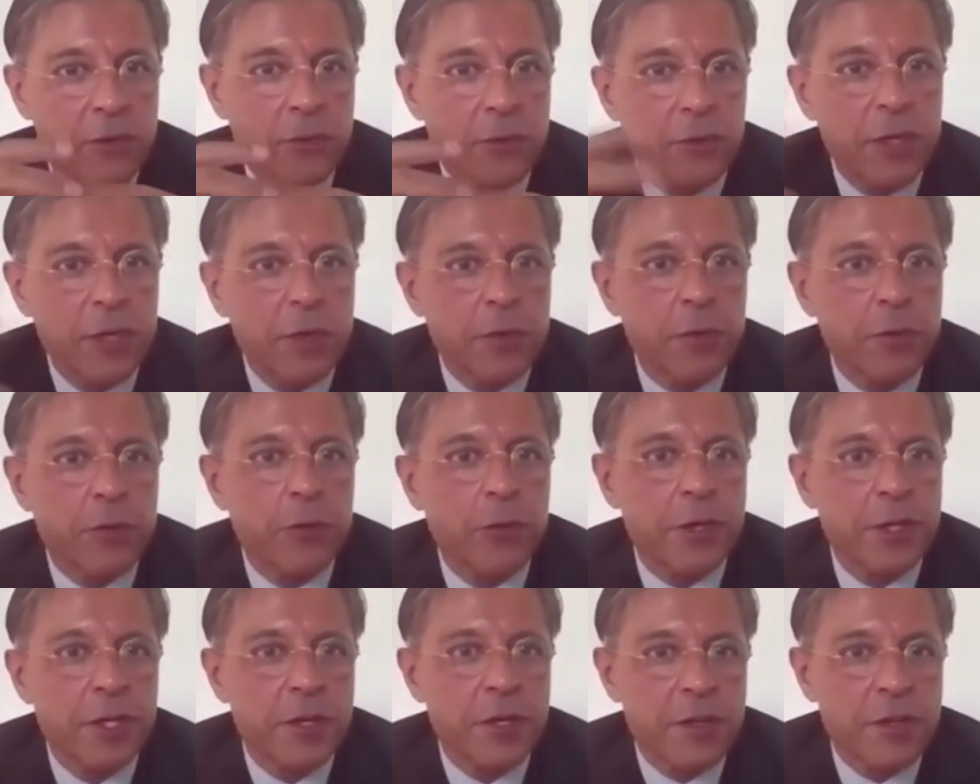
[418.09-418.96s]
3 or
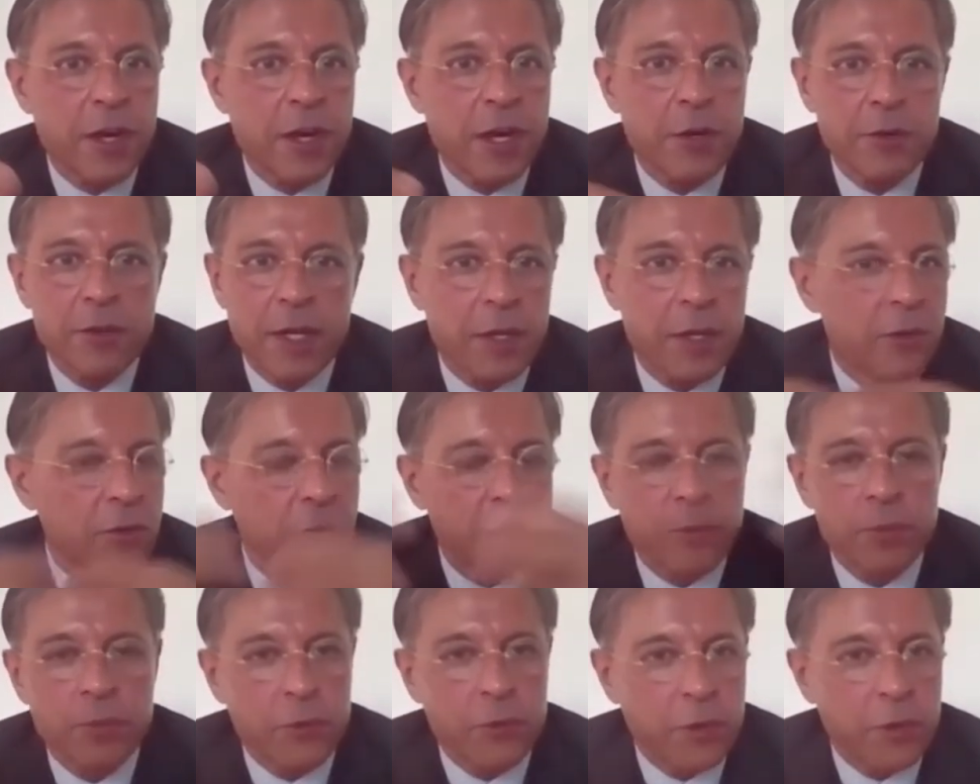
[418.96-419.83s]
4 years out and
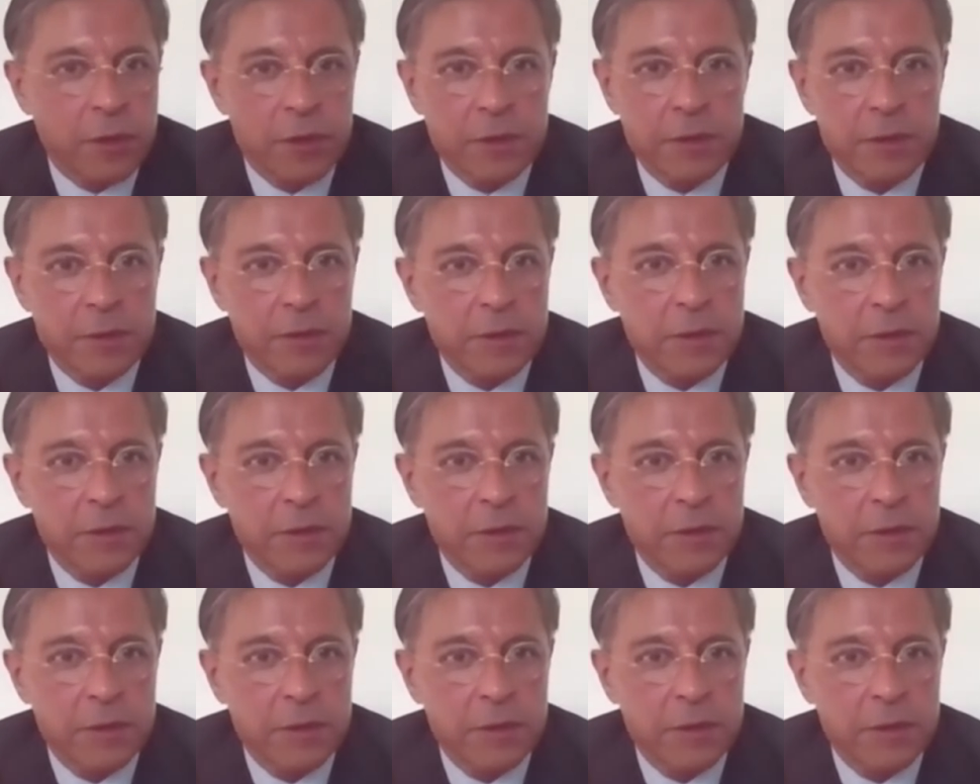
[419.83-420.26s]
not more.